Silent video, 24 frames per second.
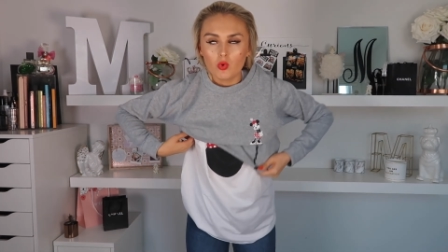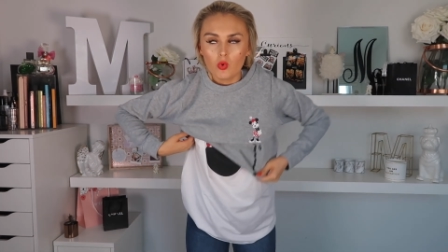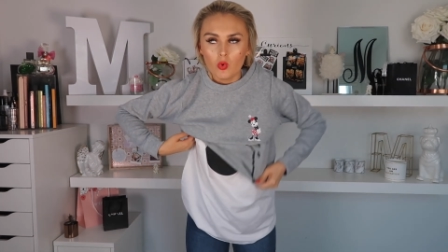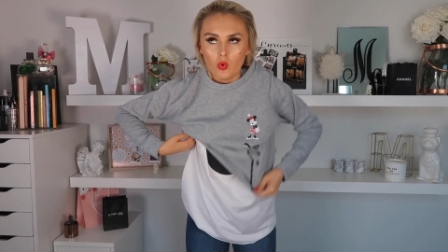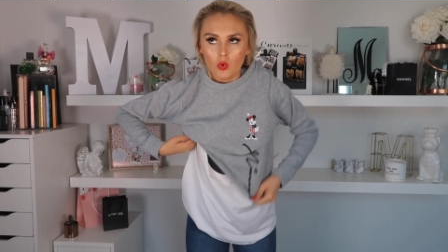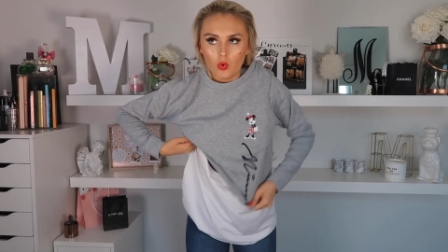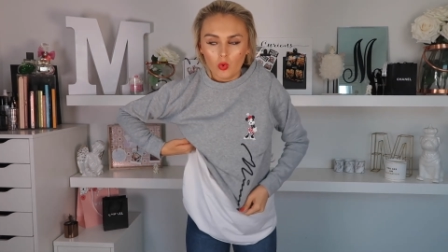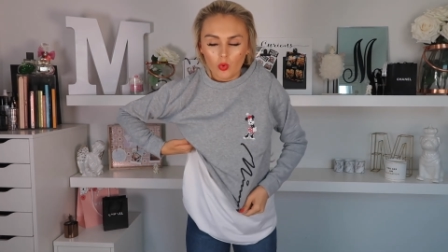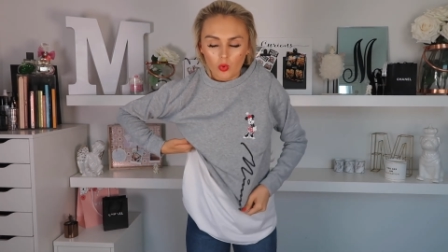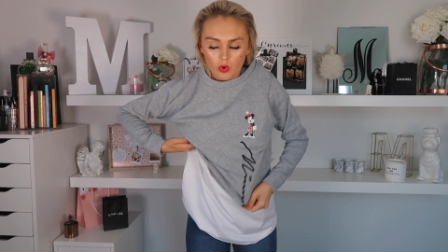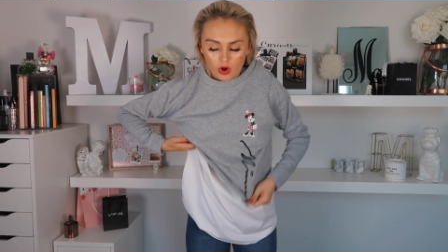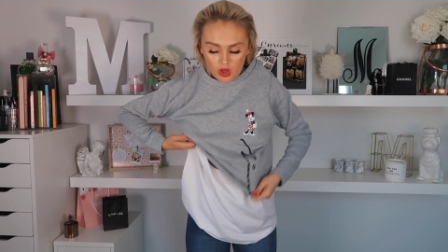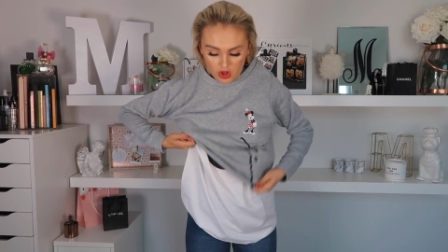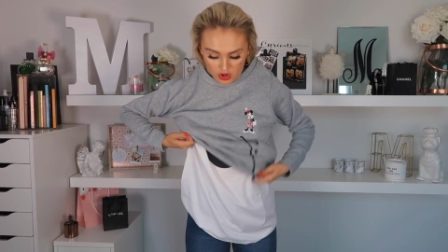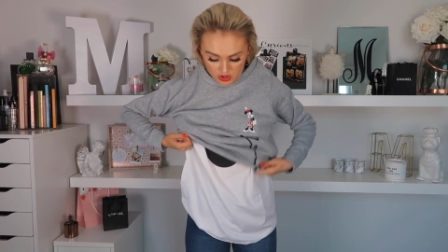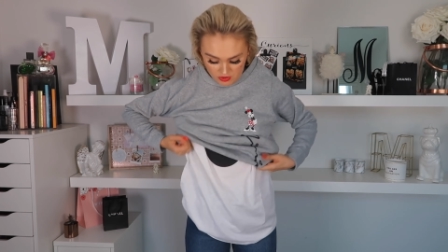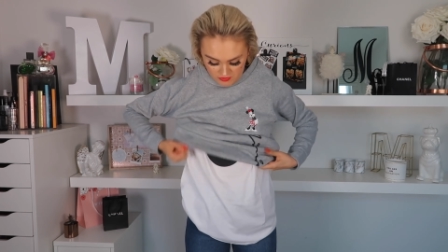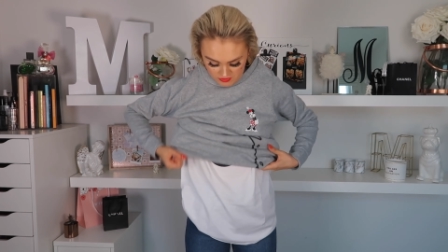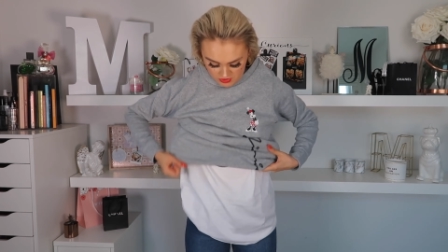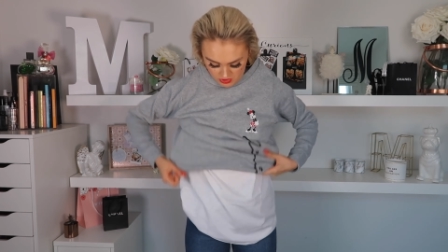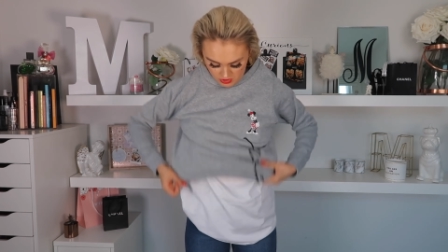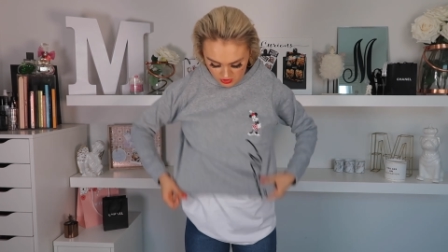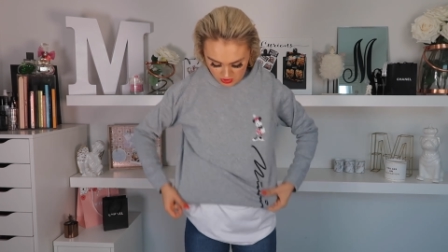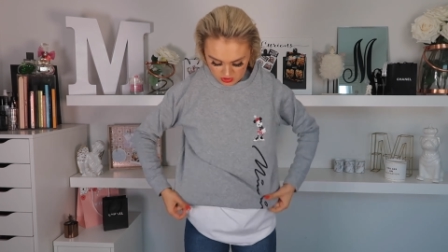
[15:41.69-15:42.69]
all
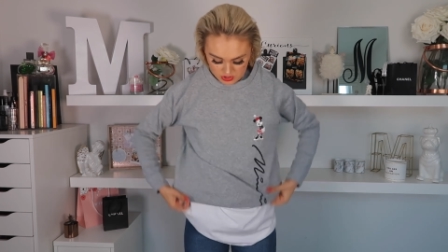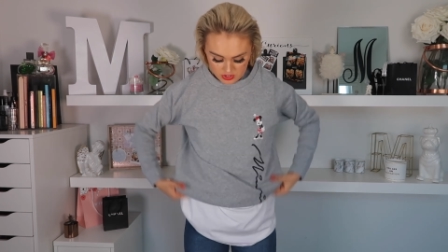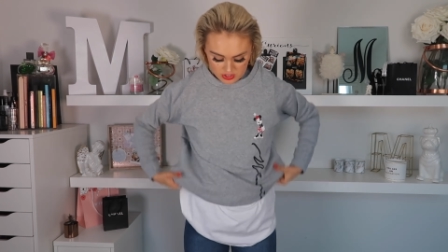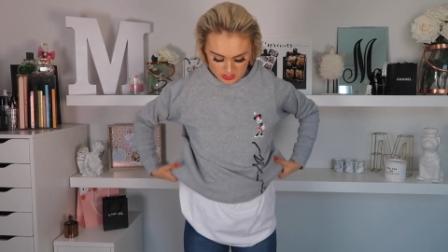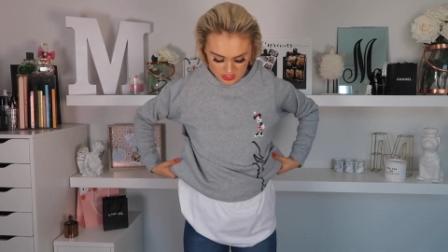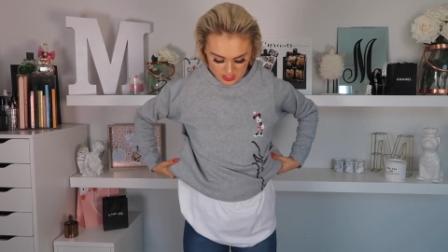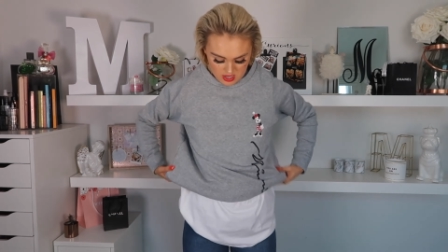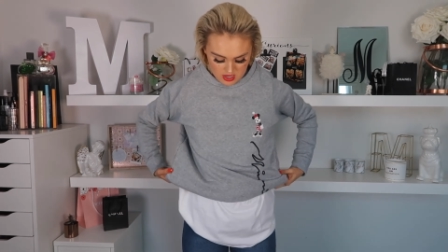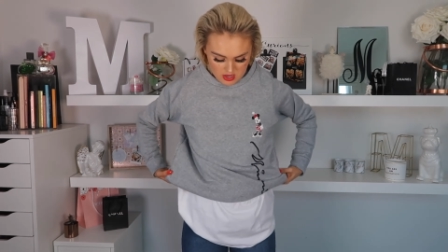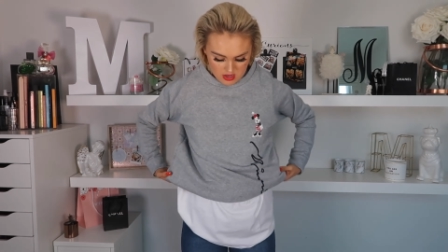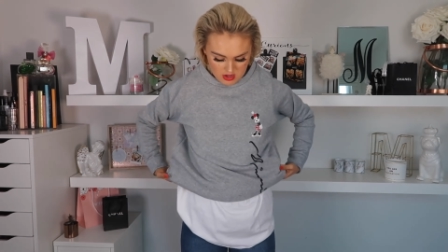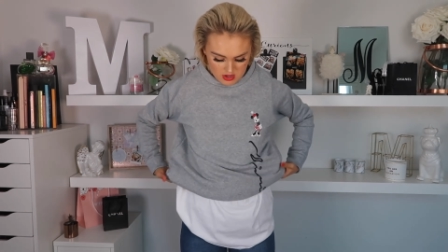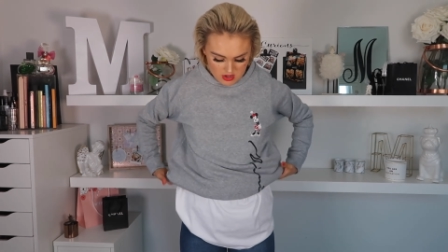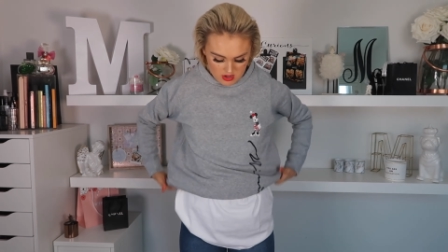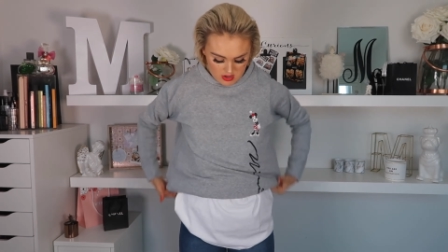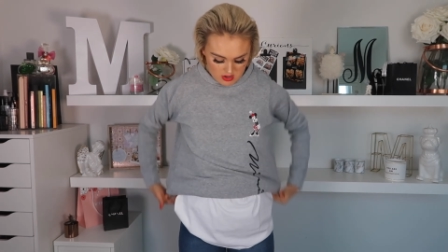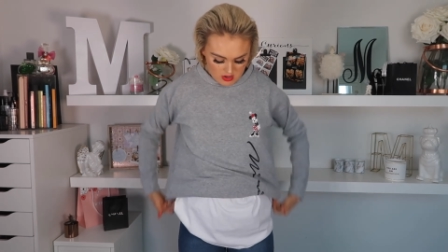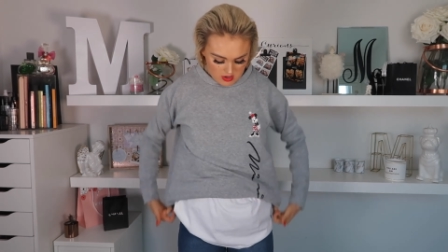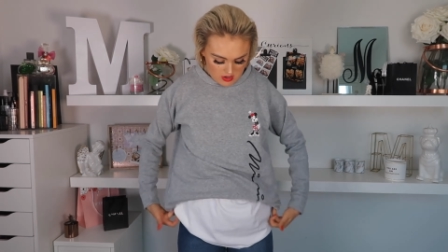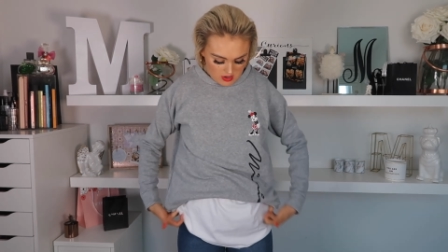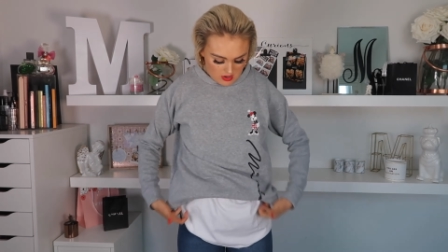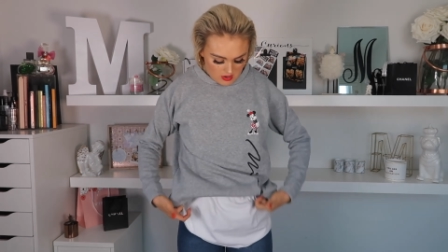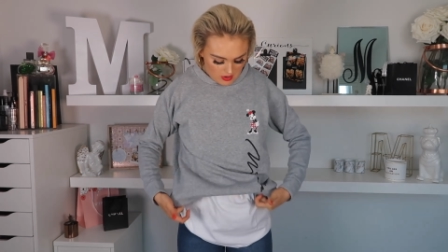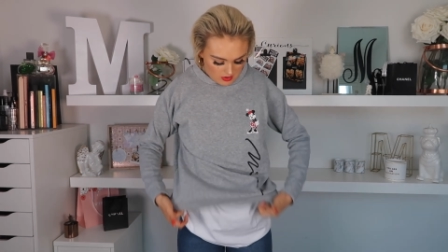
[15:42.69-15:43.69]
over the hoodie.
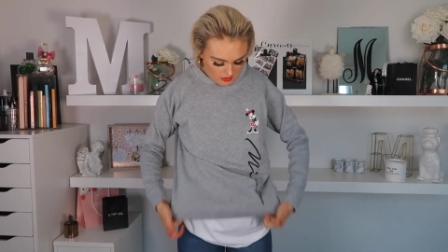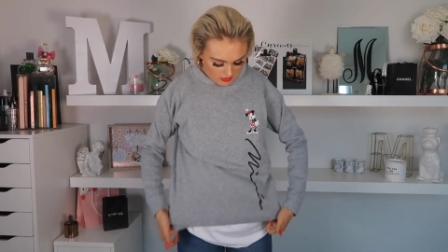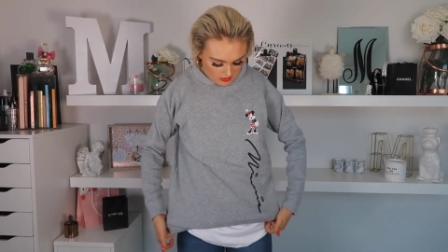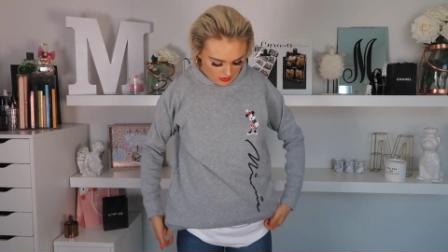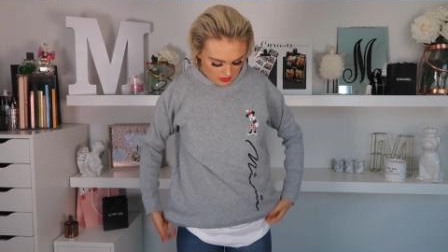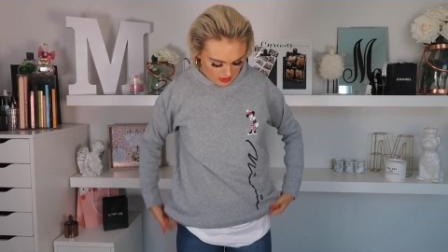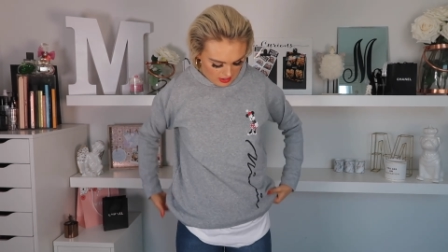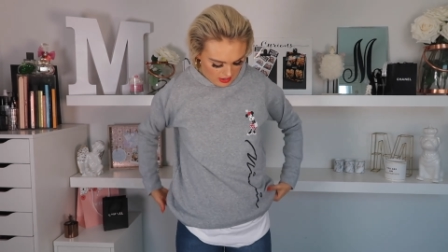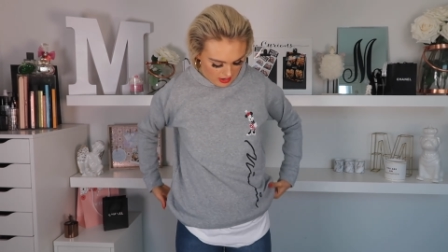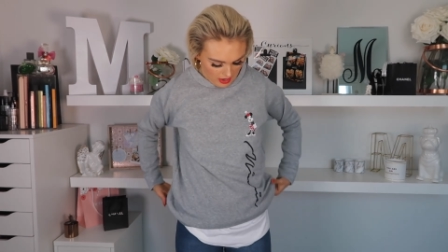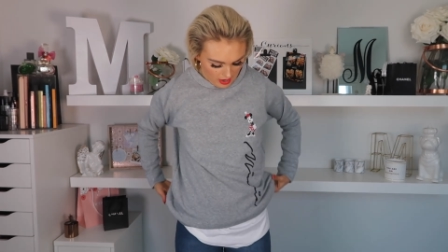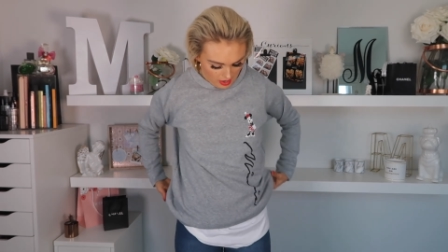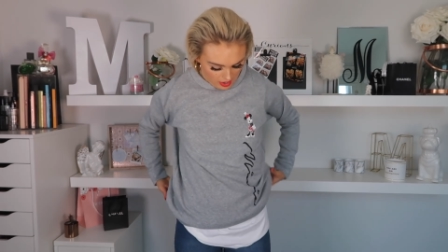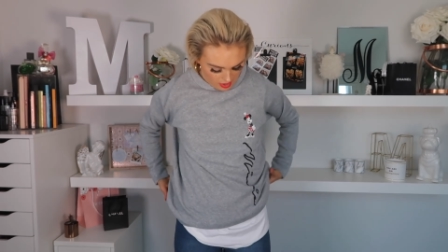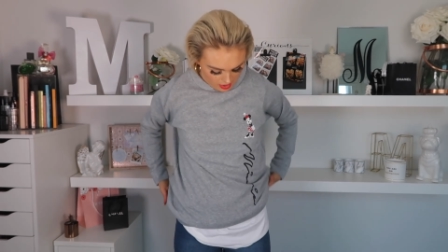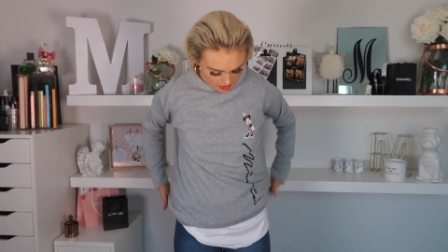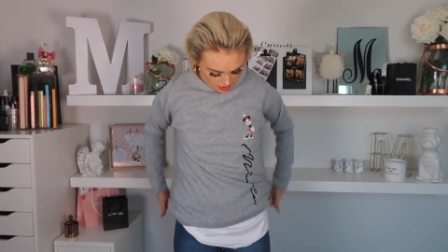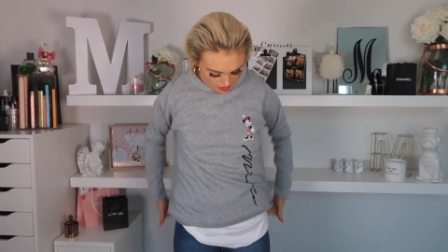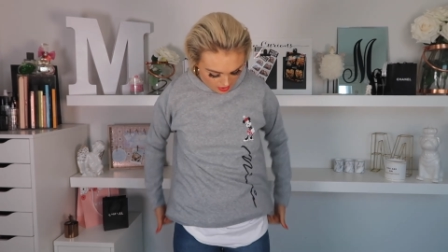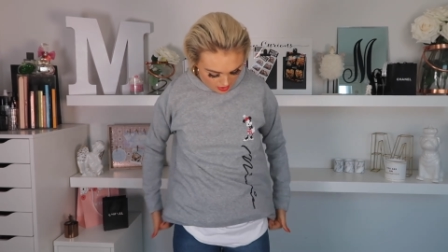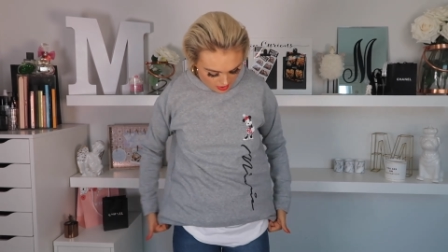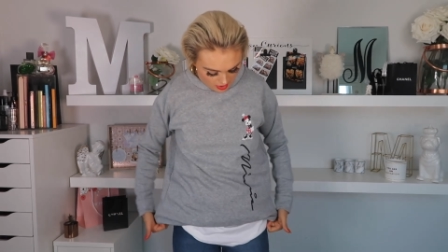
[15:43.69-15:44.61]
Okay,